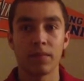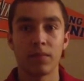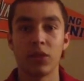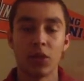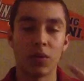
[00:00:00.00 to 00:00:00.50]

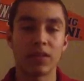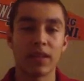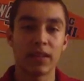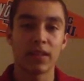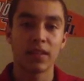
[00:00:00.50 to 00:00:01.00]
you know, it's
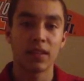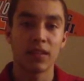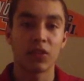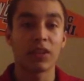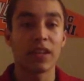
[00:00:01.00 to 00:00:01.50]
like
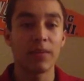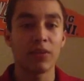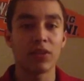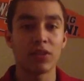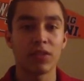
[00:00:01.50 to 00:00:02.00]
it's called the
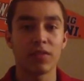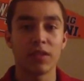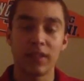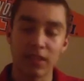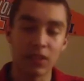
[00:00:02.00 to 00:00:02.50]
Cambodia
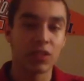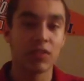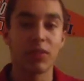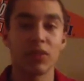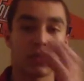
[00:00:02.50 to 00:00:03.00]
Initiative
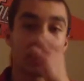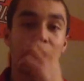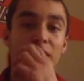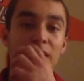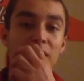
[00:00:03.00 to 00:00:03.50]
because we're trying to
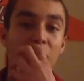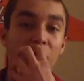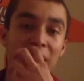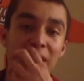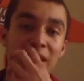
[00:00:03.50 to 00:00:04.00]
raise
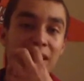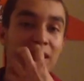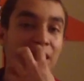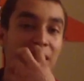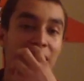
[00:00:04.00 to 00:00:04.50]

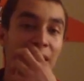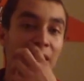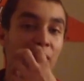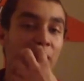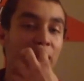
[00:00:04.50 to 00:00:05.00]
awareness
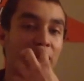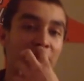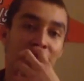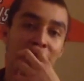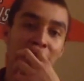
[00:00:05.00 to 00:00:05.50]
and raise
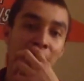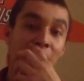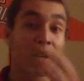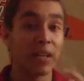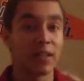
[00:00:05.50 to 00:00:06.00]
um,
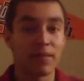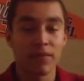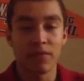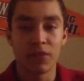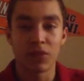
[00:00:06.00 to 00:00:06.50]
money
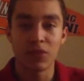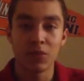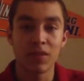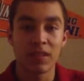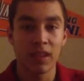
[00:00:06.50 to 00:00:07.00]
for
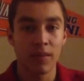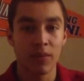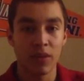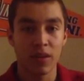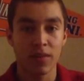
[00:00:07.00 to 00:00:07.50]
students in
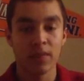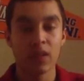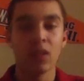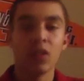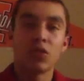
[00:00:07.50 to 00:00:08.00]
Cambodia.
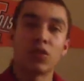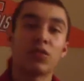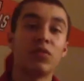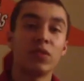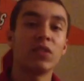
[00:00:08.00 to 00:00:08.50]
So there's
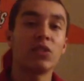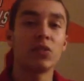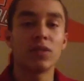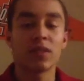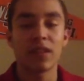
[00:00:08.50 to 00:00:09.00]
50
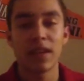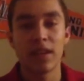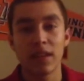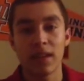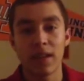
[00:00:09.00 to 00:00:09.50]
students
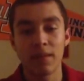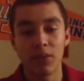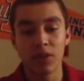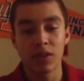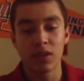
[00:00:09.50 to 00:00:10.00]
in
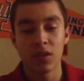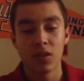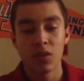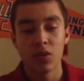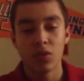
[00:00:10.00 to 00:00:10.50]
Cambodia
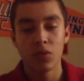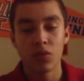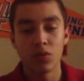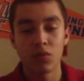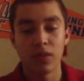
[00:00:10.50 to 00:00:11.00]

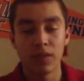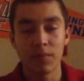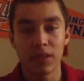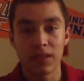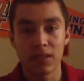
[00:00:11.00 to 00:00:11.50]
who need a
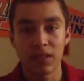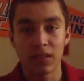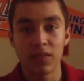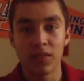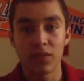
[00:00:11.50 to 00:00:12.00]
place to
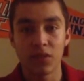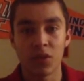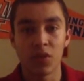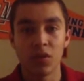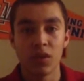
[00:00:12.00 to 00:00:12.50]
live.
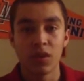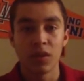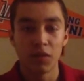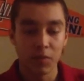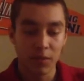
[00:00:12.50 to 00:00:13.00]
So
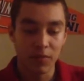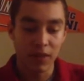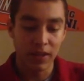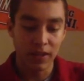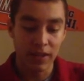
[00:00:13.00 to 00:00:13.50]
we're going to be
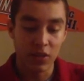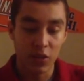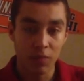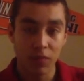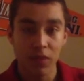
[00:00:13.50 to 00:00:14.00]
providing a
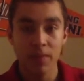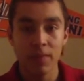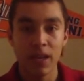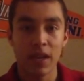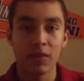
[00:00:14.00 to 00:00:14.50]
dorm for them,
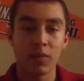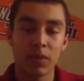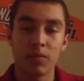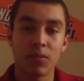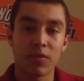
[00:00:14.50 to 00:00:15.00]
and we're going to be
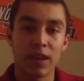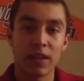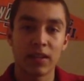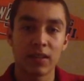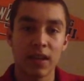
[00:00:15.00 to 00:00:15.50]

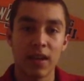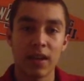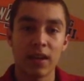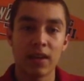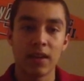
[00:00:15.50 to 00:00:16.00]
providing
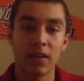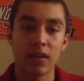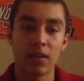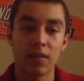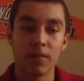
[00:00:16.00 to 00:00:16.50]
a
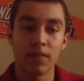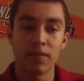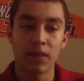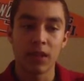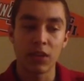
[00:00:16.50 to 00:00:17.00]
um,
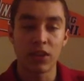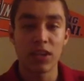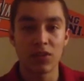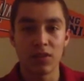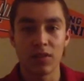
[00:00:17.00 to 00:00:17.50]

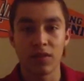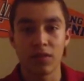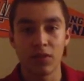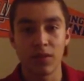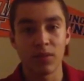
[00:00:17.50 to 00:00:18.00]
education
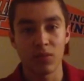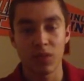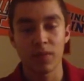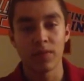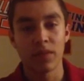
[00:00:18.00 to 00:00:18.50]
for them as well.